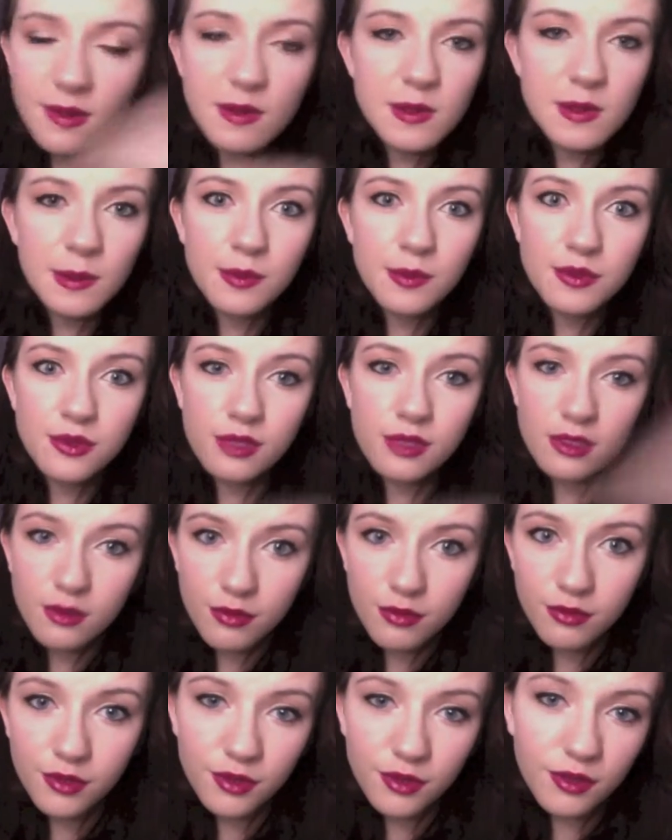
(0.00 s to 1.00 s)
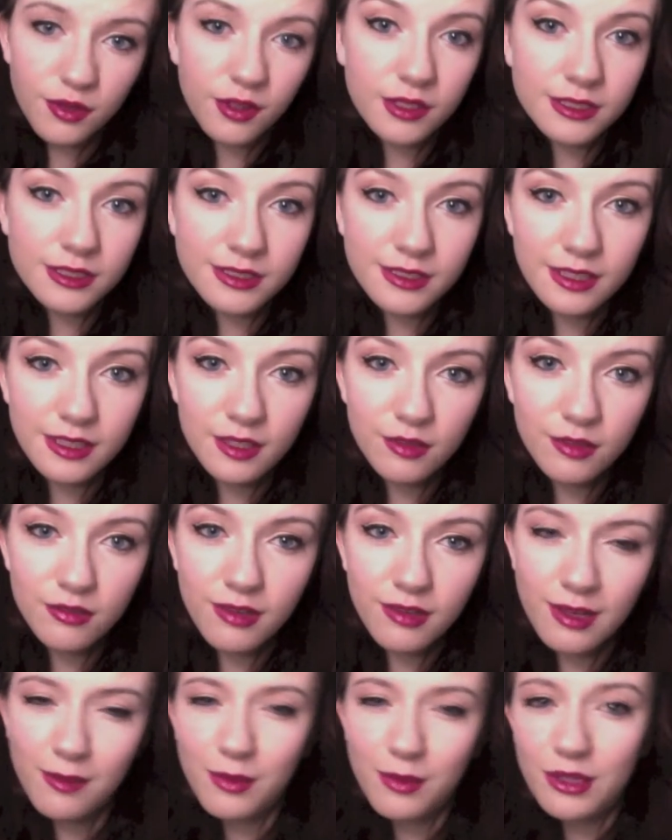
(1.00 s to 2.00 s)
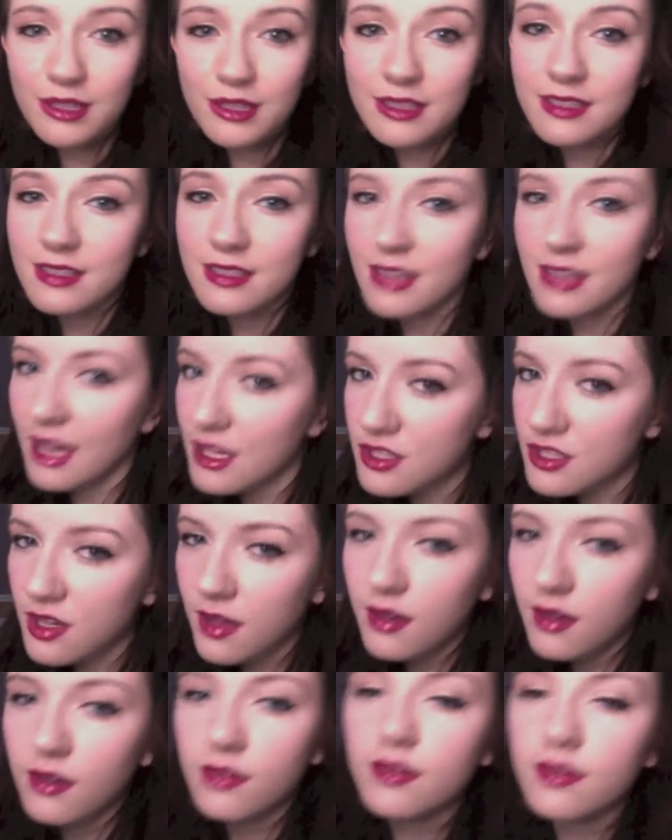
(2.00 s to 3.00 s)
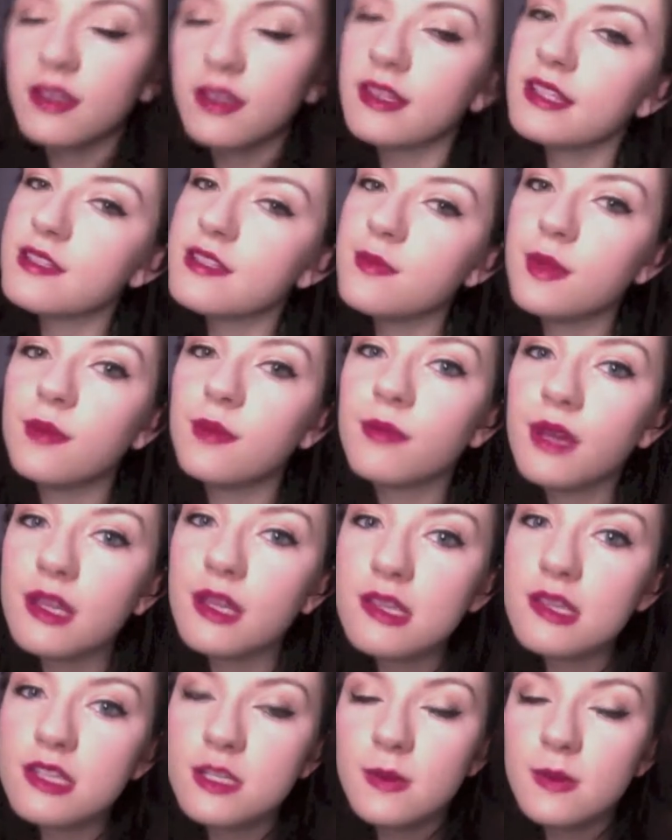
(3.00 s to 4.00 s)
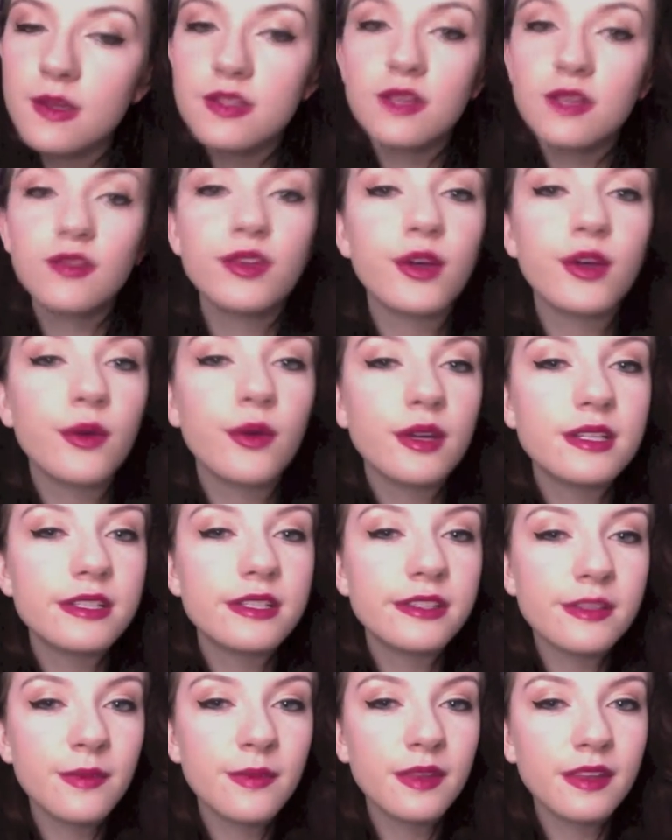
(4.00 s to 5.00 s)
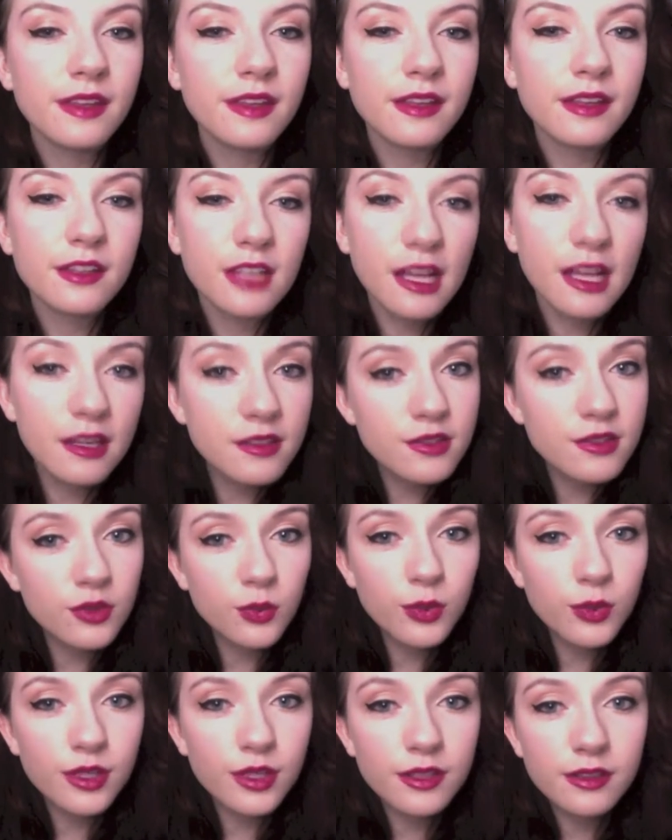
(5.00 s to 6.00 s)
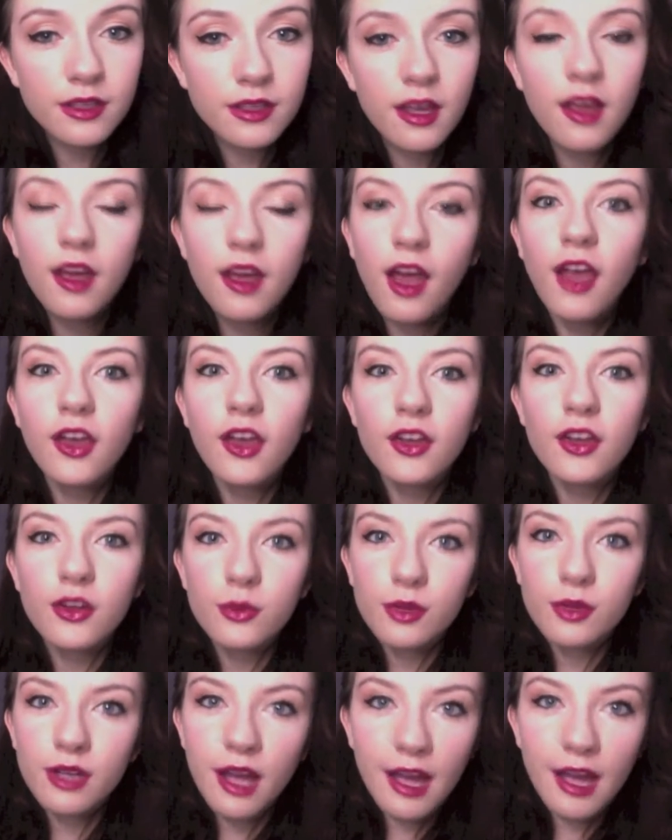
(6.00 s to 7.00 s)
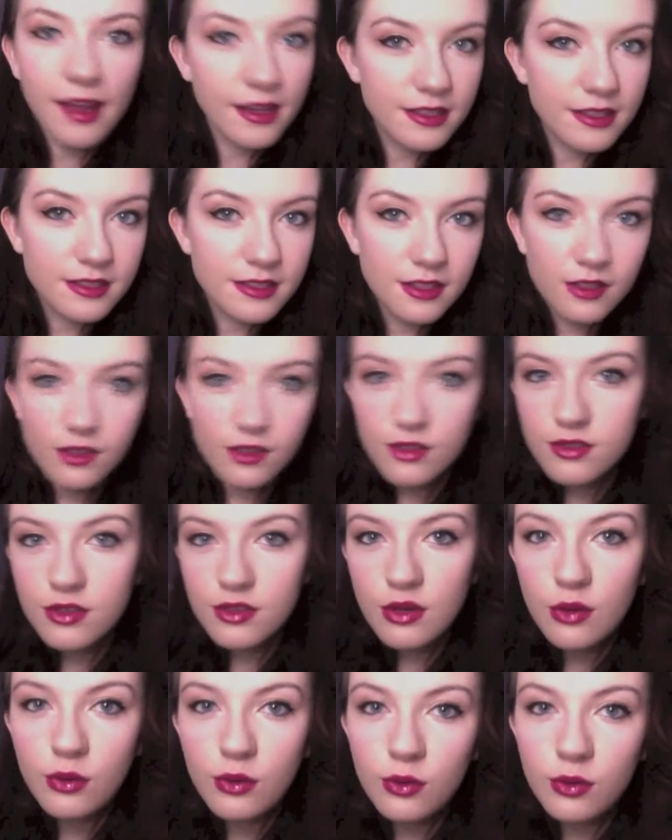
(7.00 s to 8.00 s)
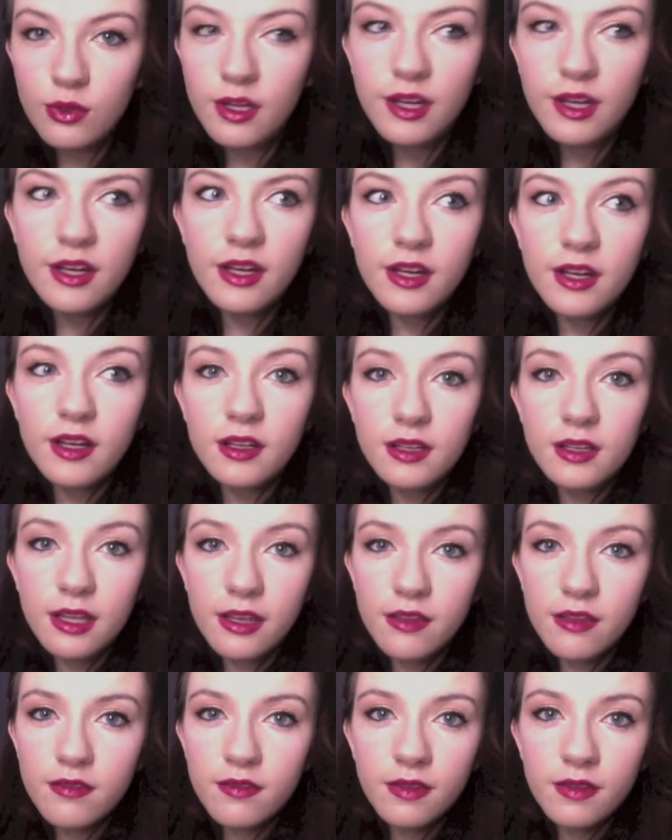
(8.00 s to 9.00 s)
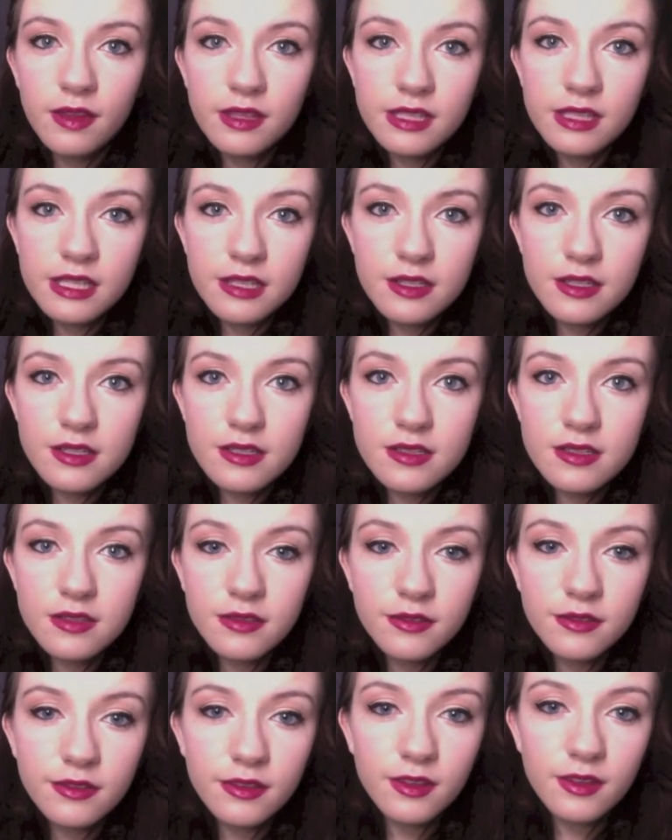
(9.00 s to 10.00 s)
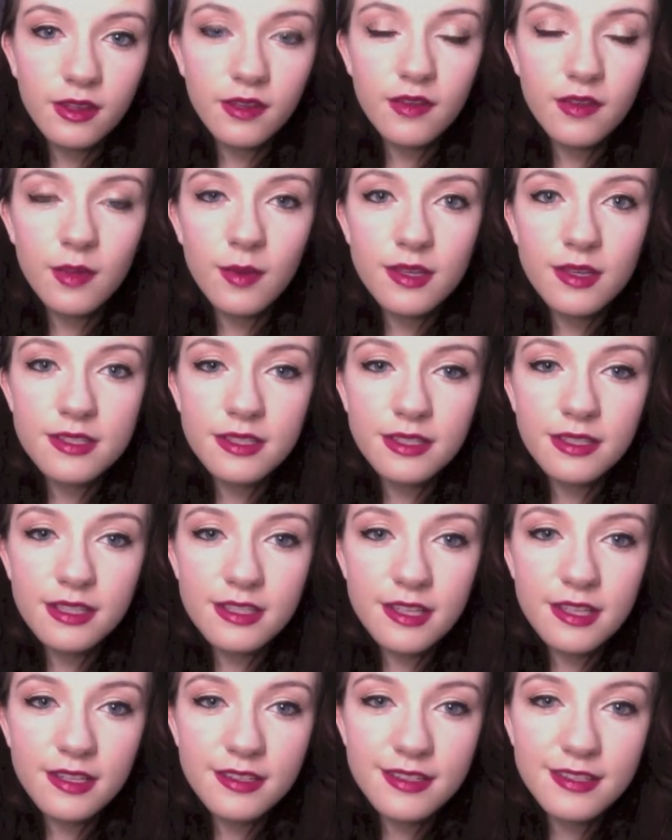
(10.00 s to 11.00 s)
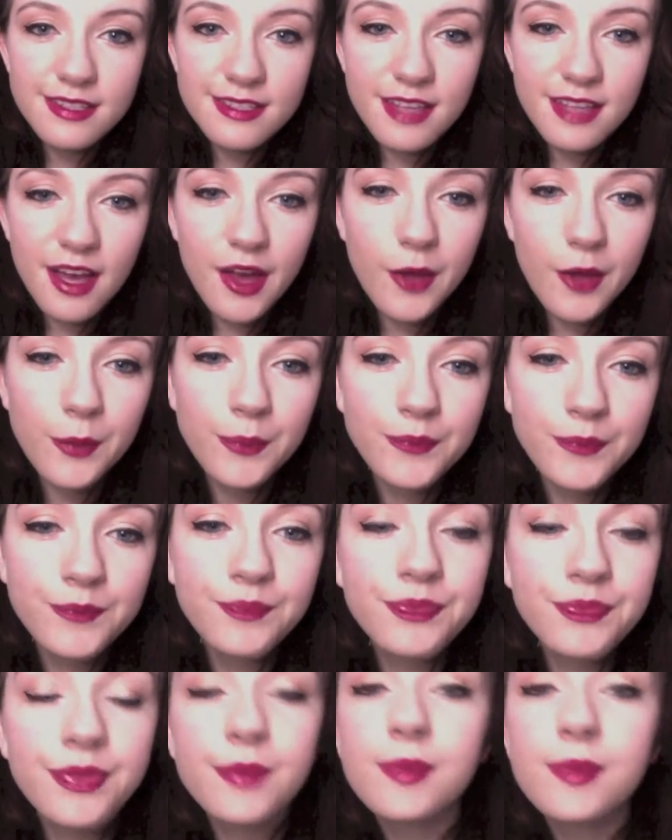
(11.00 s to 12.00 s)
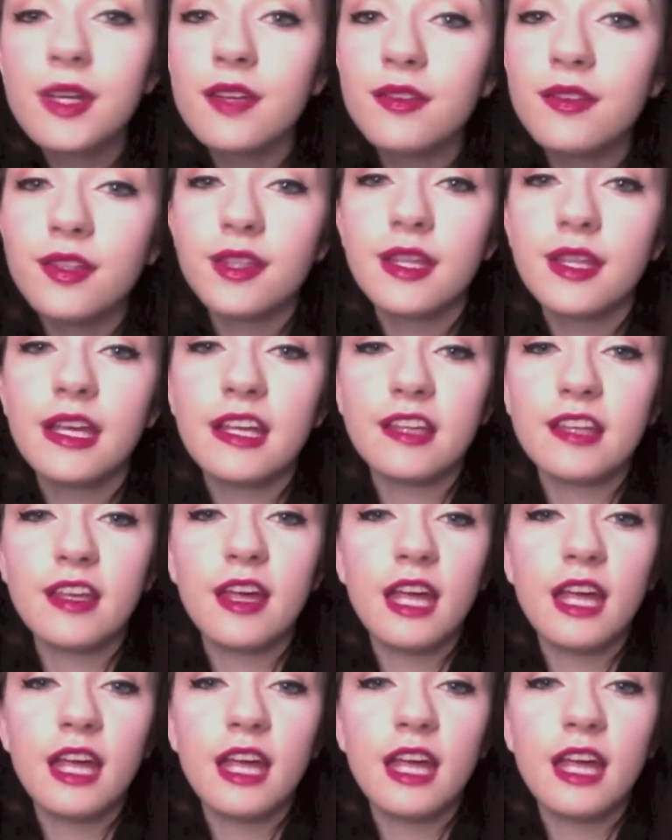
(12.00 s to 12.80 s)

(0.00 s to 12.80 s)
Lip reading: people do like the full-on like red burgundy eyeshadow. I feel like that's a bit much, especially if you're going to something like class or work. You don't want eyes that are so like villainous, if that makes any sense. But I feel like